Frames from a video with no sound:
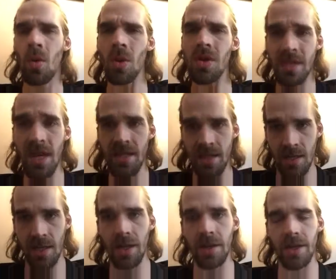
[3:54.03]
worst case
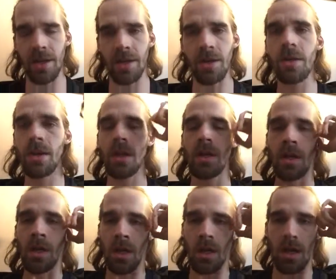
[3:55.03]
scenario.
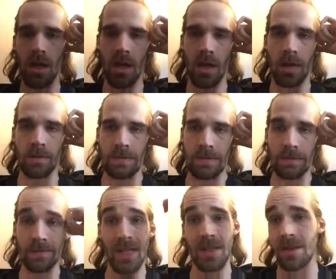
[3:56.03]

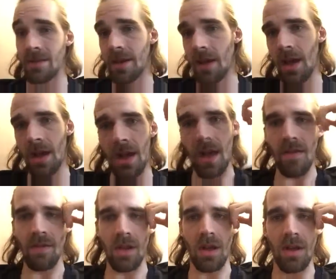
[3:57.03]
I
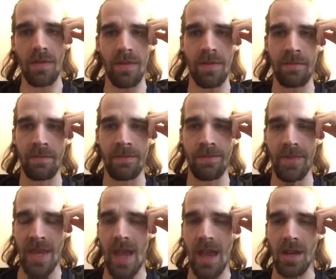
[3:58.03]
have a lot of
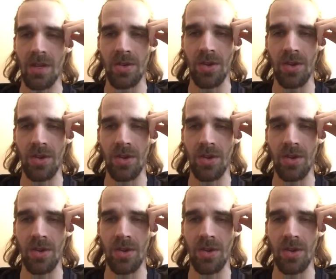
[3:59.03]
mechanic